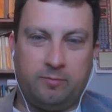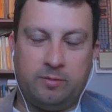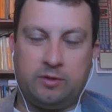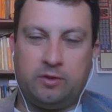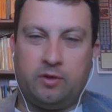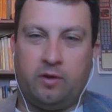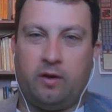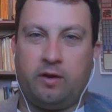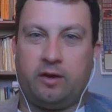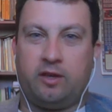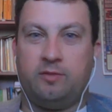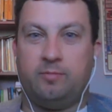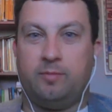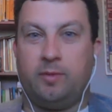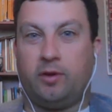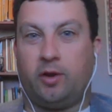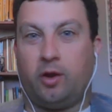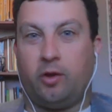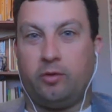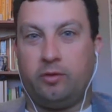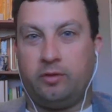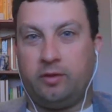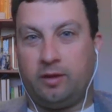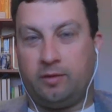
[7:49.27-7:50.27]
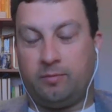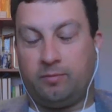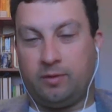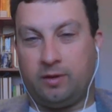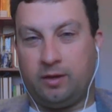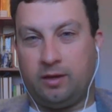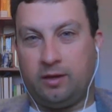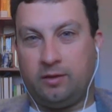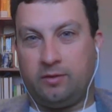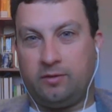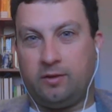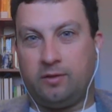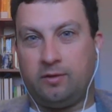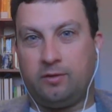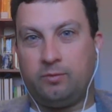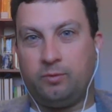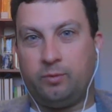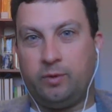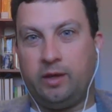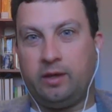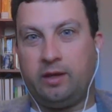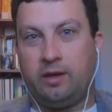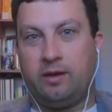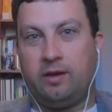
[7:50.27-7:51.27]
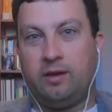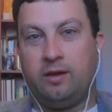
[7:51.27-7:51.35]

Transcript: been talking about other things and hit this week